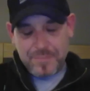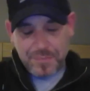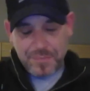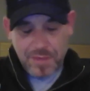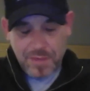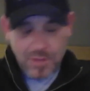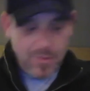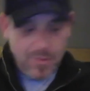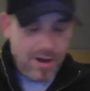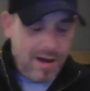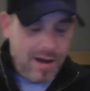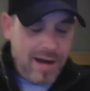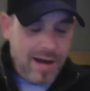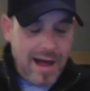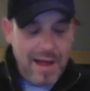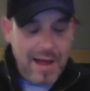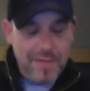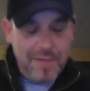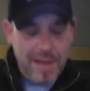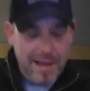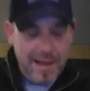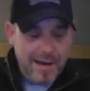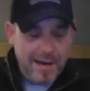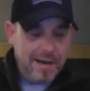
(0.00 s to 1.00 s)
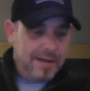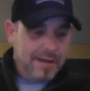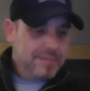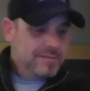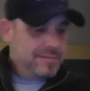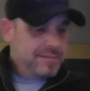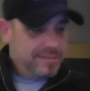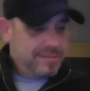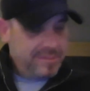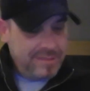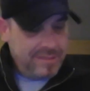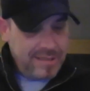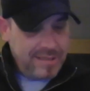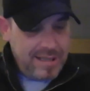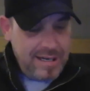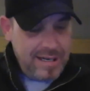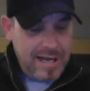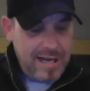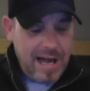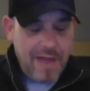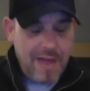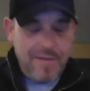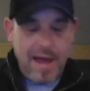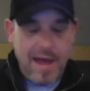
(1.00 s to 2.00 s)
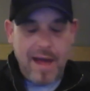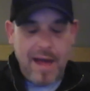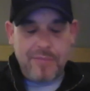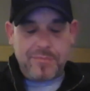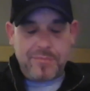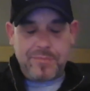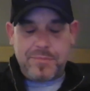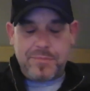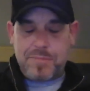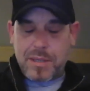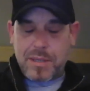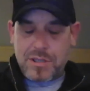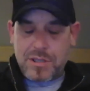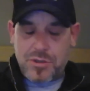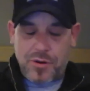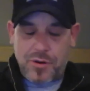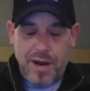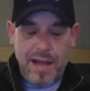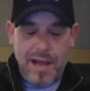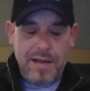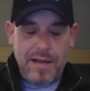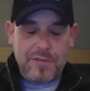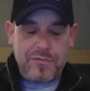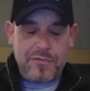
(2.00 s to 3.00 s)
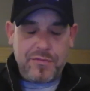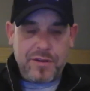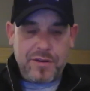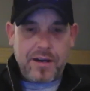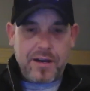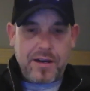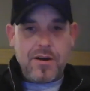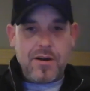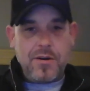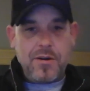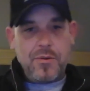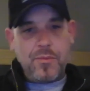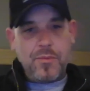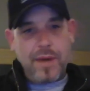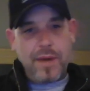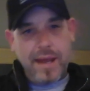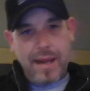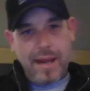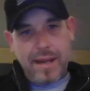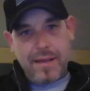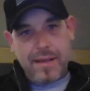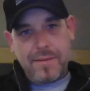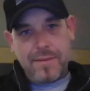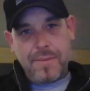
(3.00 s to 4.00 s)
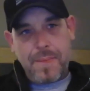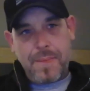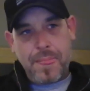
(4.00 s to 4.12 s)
Well, I've been trying to figure out a way,